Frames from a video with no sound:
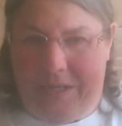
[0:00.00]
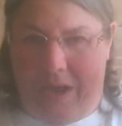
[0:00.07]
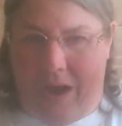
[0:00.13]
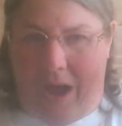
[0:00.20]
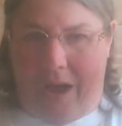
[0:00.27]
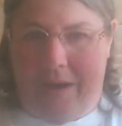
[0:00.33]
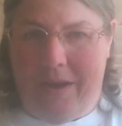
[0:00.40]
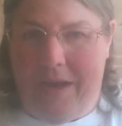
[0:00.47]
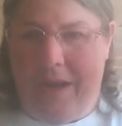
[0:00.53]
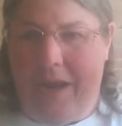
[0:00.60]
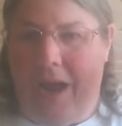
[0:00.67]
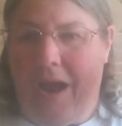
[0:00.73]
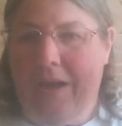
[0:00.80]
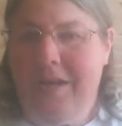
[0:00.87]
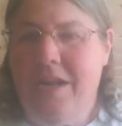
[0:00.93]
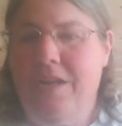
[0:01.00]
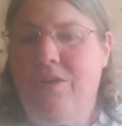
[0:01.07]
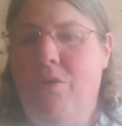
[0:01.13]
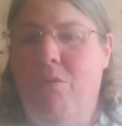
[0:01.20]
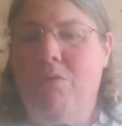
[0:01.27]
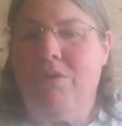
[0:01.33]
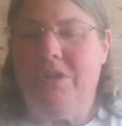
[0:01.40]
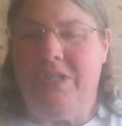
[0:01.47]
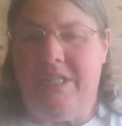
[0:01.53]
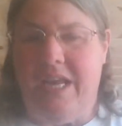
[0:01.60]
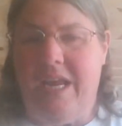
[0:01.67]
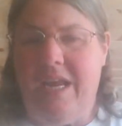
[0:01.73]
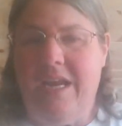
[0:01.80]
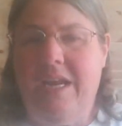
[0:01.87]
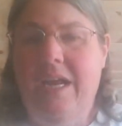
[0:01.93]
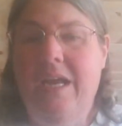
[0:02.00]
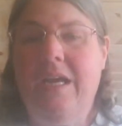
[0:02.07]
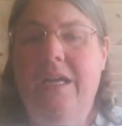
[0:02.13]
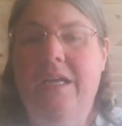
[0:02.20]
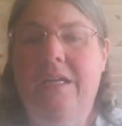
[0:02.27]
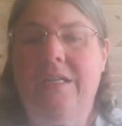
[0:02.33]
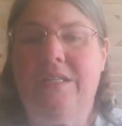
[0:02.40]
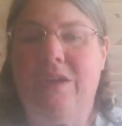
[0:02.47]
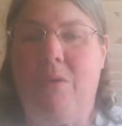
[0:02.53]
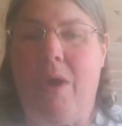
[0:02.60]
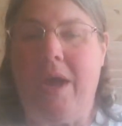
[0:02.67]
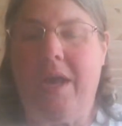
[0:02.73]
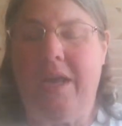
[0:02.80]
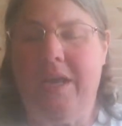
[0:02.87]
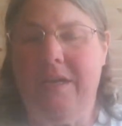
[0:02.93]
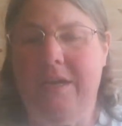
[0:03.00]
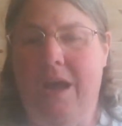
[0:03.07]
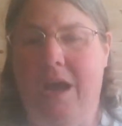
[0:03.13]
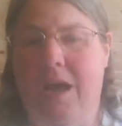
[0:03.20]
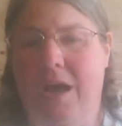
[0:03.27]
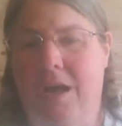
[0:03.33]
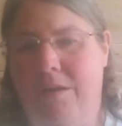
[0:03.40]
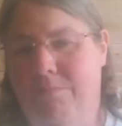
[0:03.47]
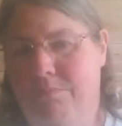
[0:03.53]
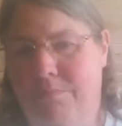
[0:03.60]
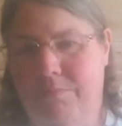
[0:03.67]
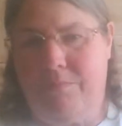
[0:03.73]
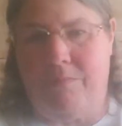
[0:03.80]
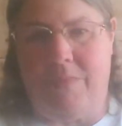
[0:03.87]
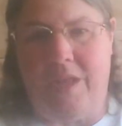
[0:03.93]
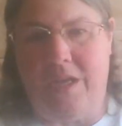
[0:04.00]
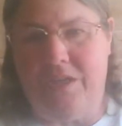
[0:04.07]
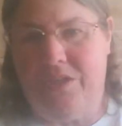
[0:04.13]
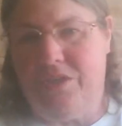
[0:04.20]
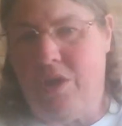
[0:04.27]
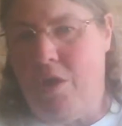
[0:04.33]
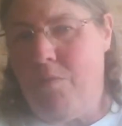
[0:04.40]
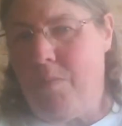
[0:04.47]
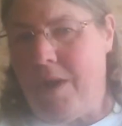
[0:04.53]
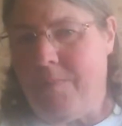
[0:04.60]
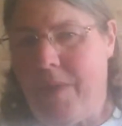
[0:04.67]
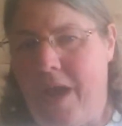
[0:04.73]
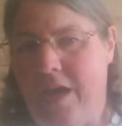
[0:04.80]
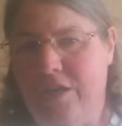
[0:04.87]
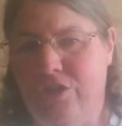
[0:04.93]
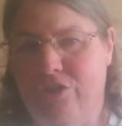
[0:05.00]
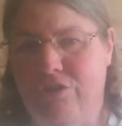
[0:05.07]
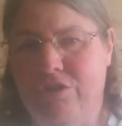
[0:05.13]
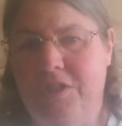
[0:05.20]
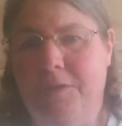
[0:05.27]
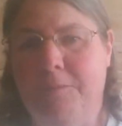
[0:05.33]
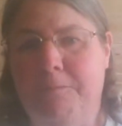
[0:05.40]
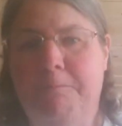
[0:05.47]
I need to order seed so I can sow my pastures.